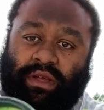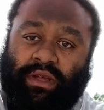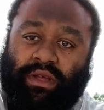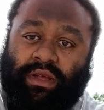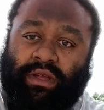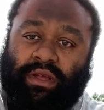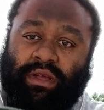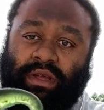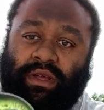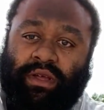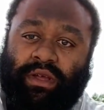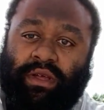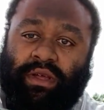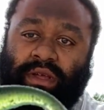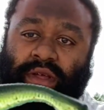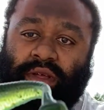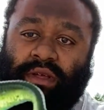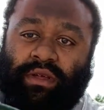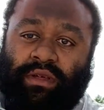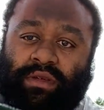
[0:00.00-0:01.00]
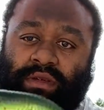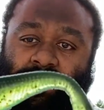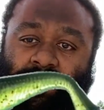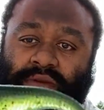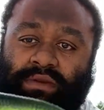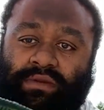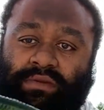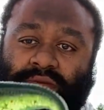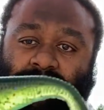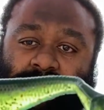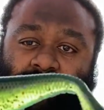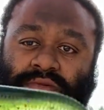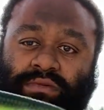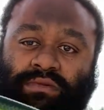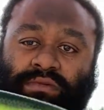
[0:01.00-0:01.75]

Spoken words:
(silence)